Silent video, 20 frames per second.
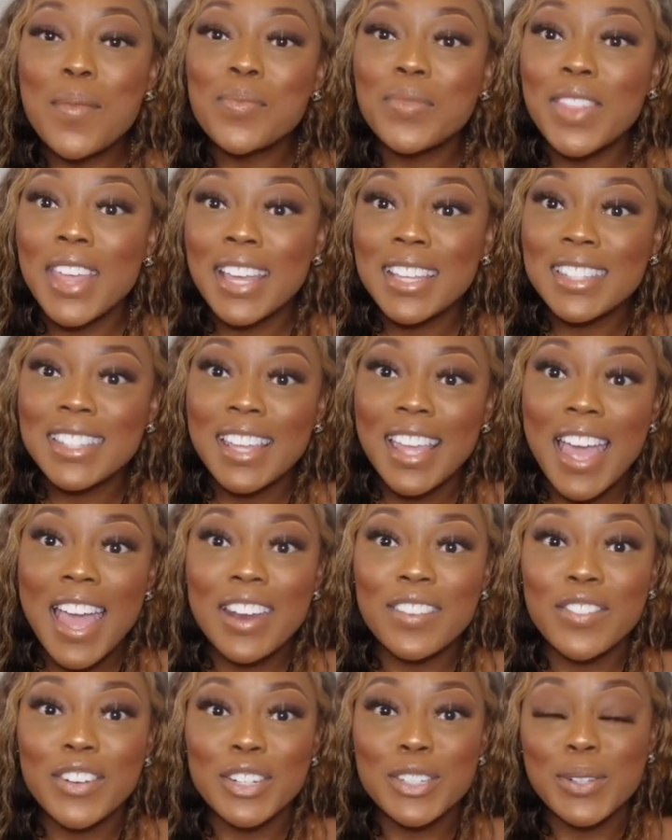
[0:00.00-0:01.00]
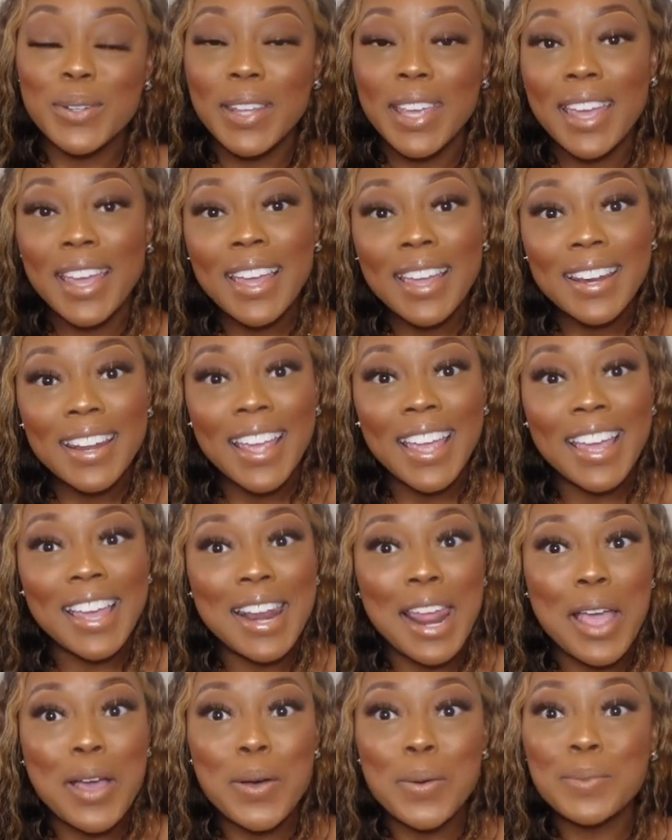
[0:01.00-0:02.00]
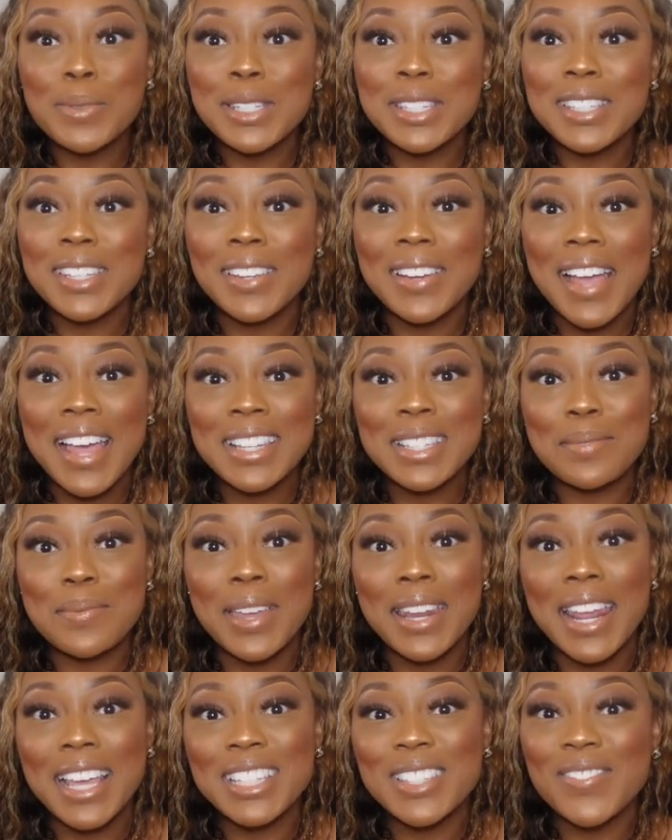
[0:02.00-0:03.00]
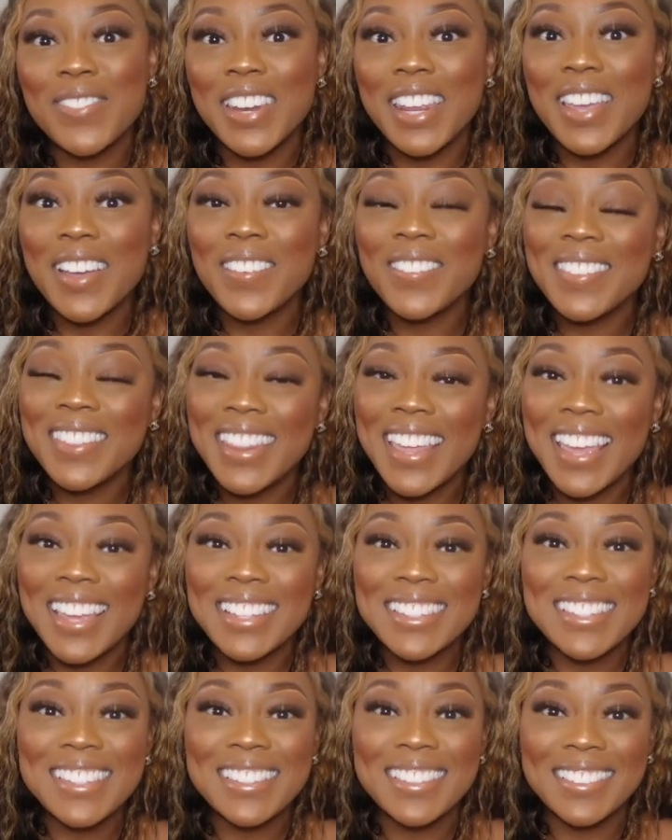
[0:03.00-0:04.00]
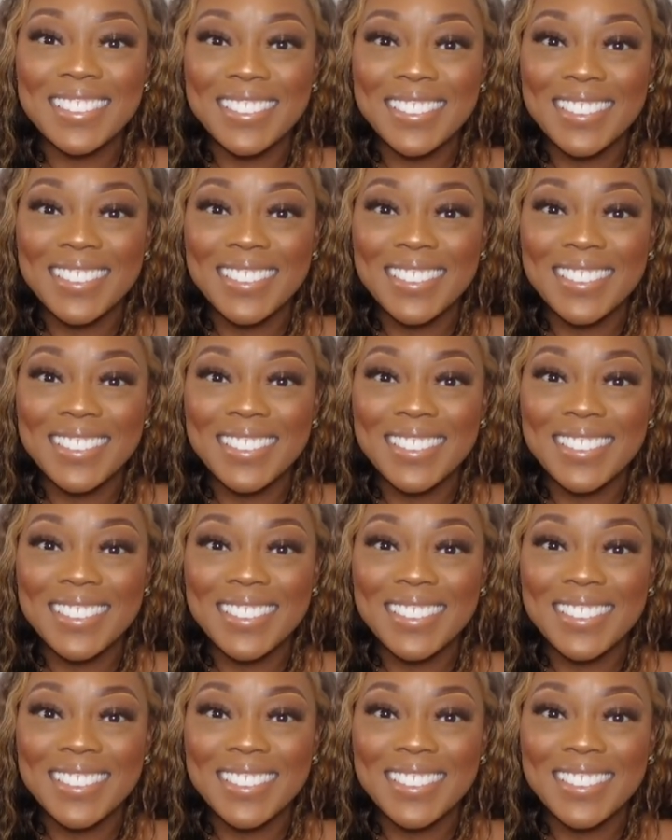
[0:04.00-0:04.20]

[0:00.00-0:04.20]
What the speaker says: thanks again for tuning in, and I hope to see you guys in my next video. Thanks.